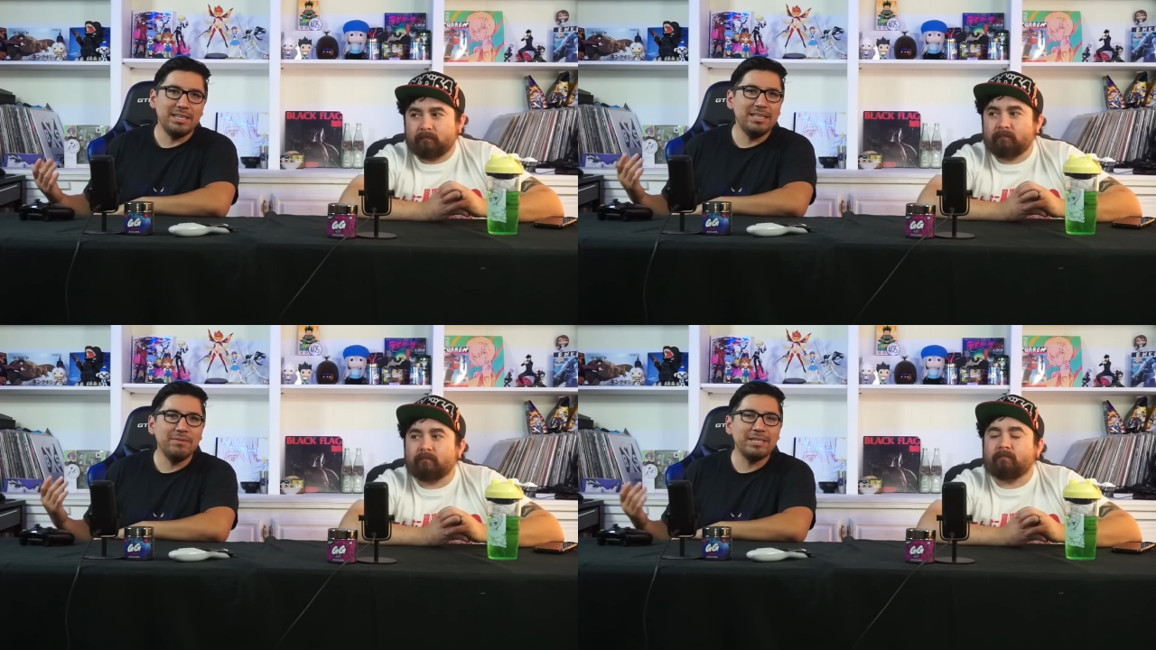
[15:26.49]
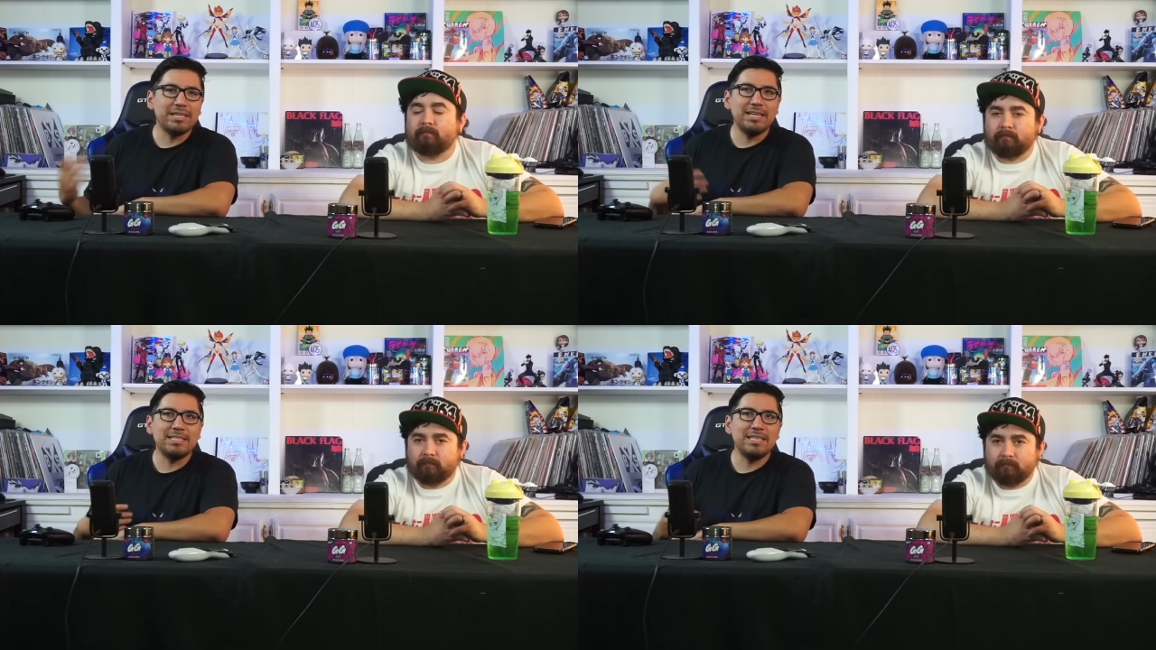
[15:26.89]
Speaker 1: I think we
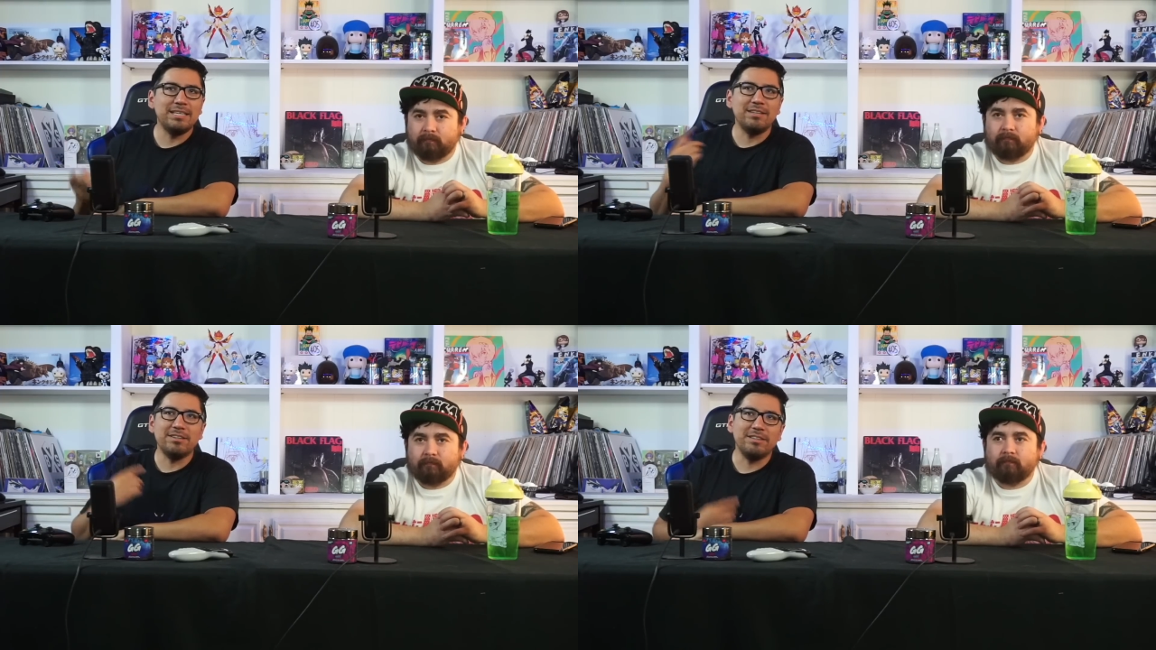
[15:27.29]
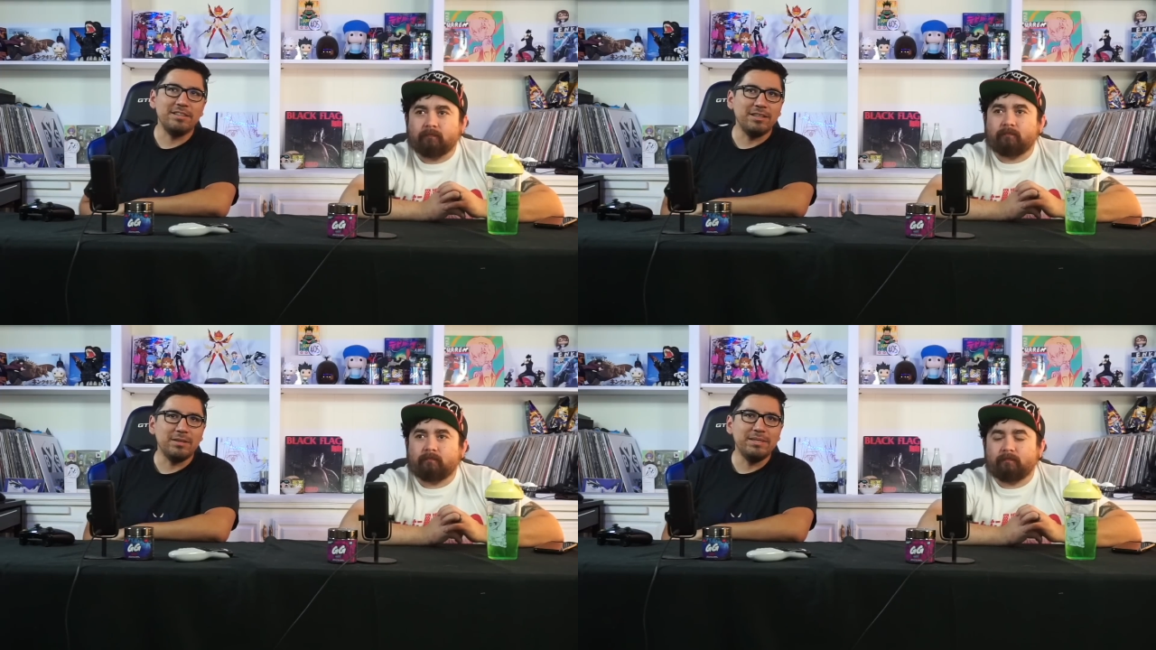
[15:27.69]
had kind of said it
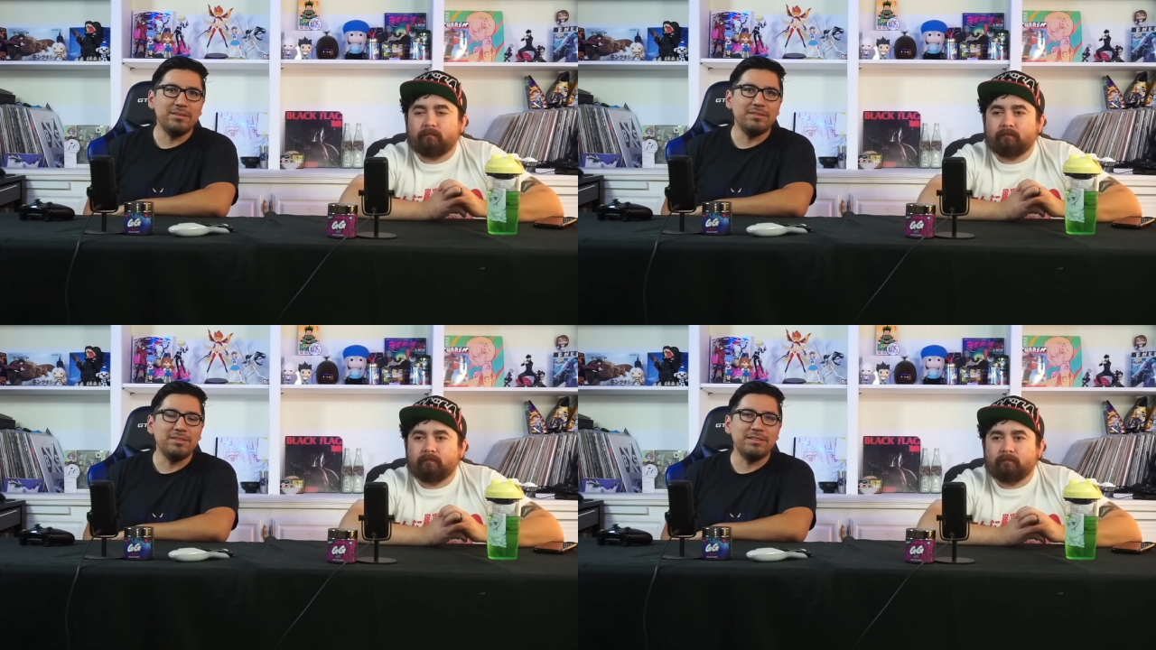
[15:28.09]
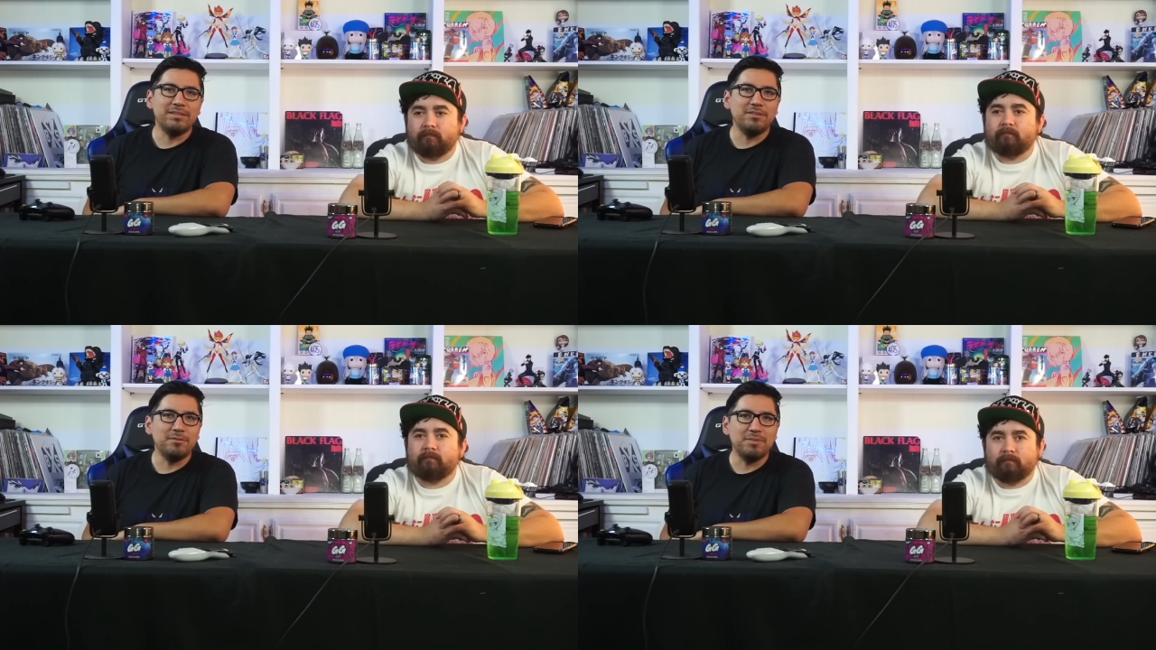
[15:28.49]
earlier, like we don't know
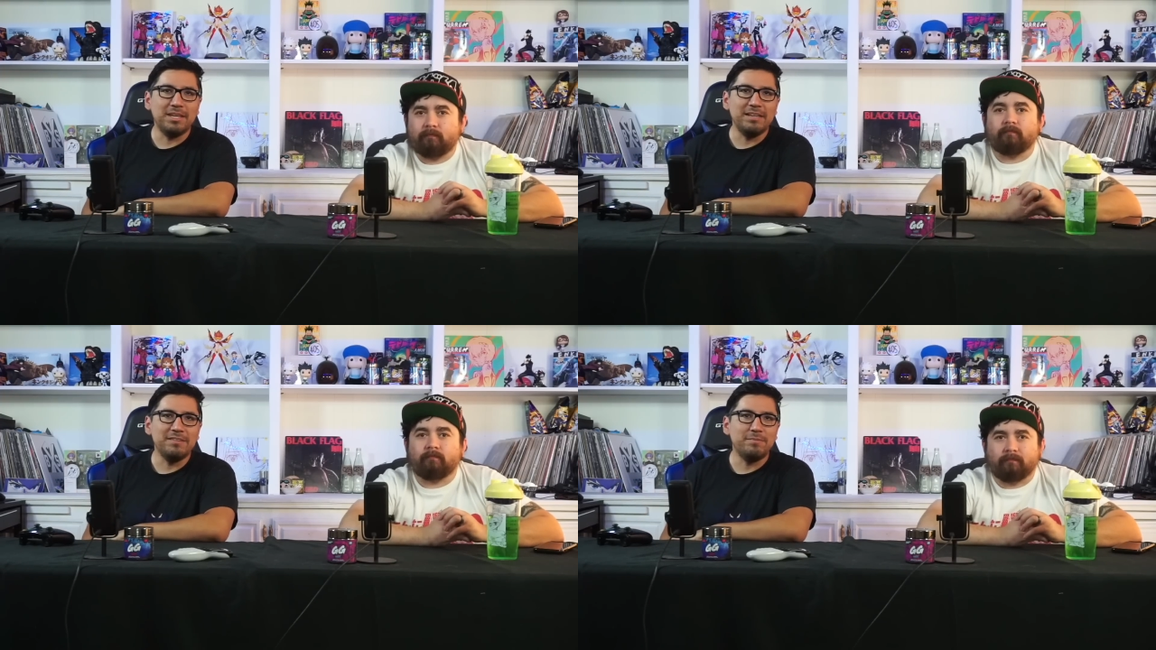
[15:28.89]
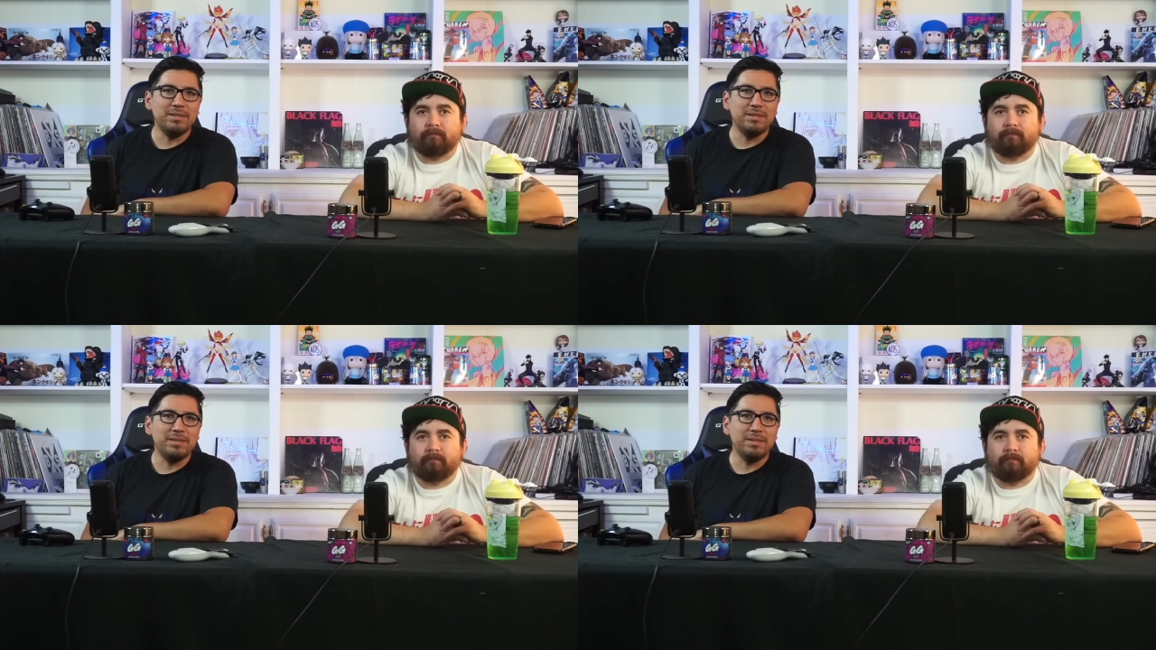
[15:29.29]
their home life, mm-hmm.